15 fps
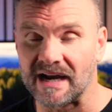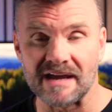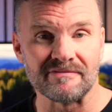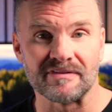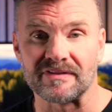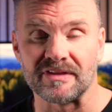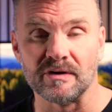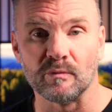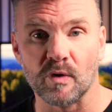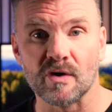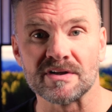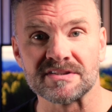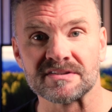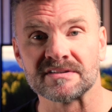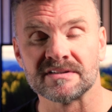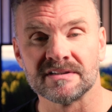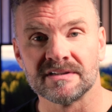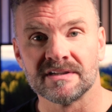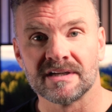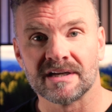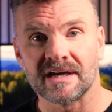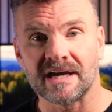everything was.
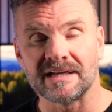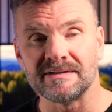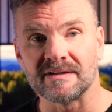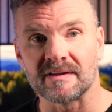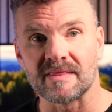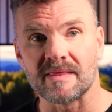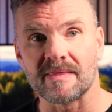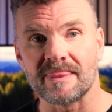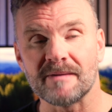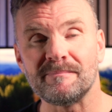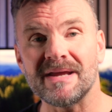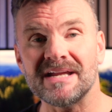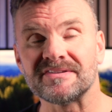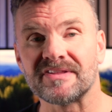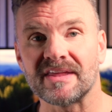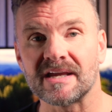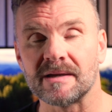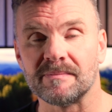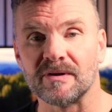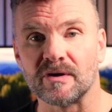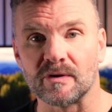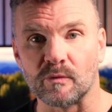And the best thing
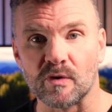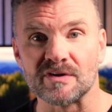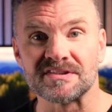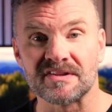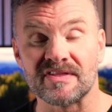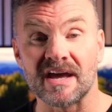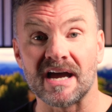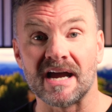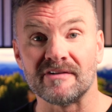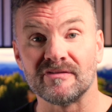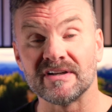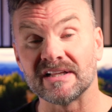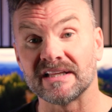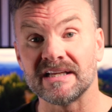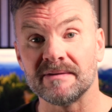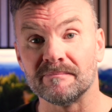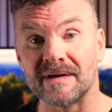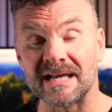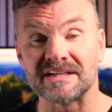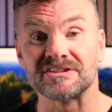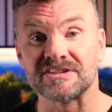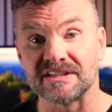about it was that I really
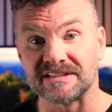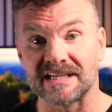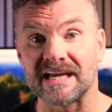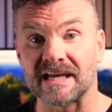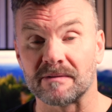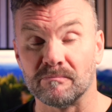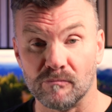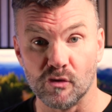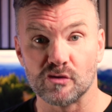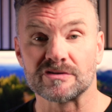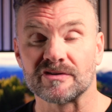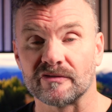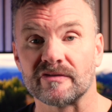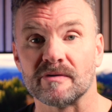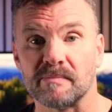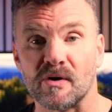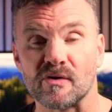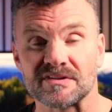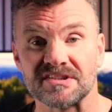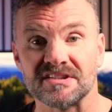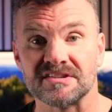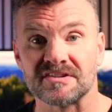managed to tick most of the
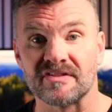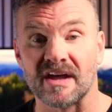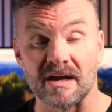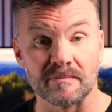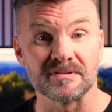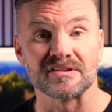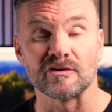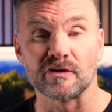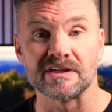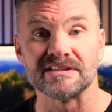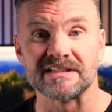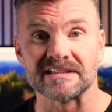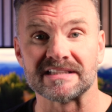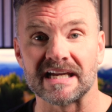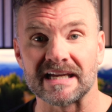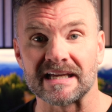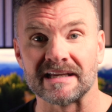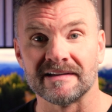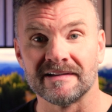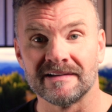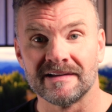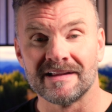boxes that I was looking to tick.
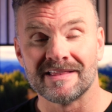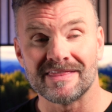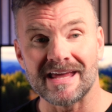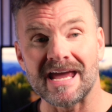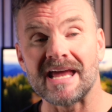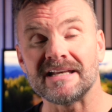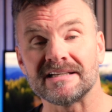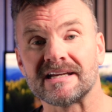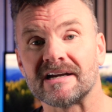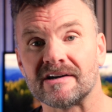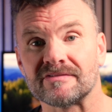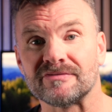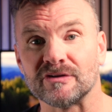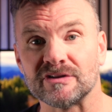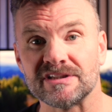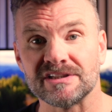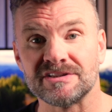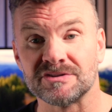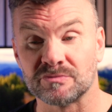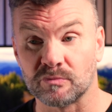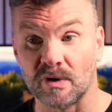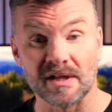The in-car
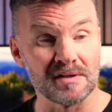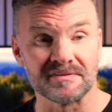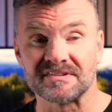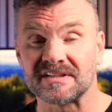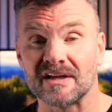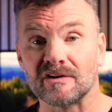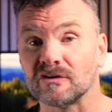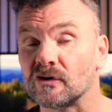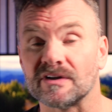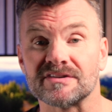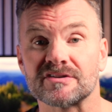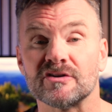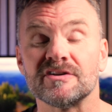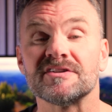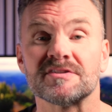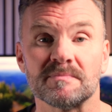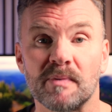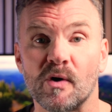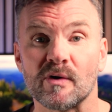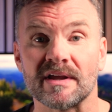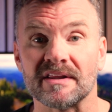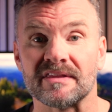footage, while still not as good as the
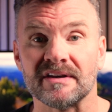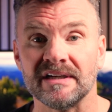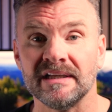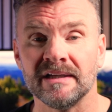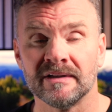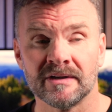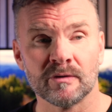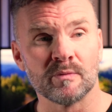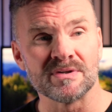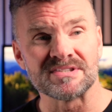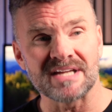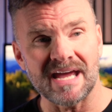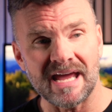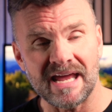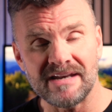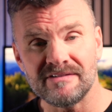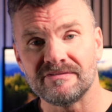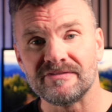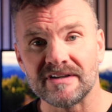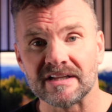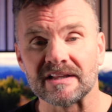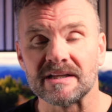Pocket 3, was
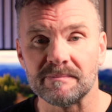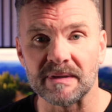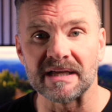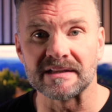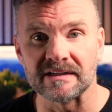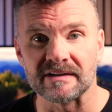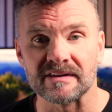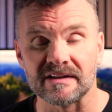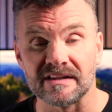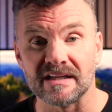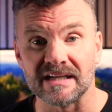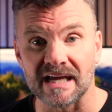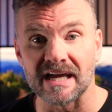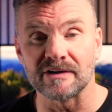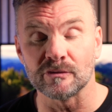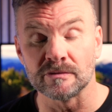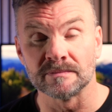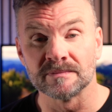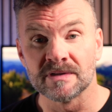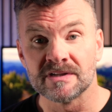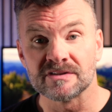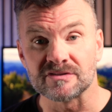infinitely better than the Nano,
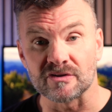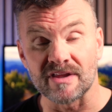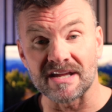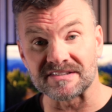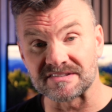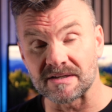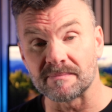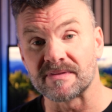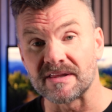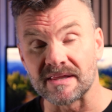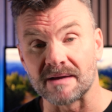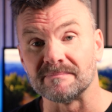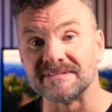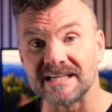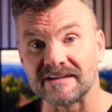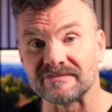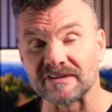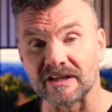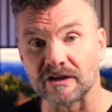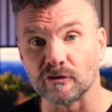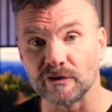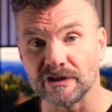so that's something that I'm
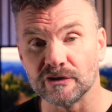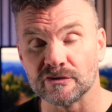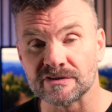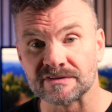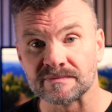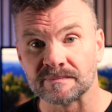definitely going to use.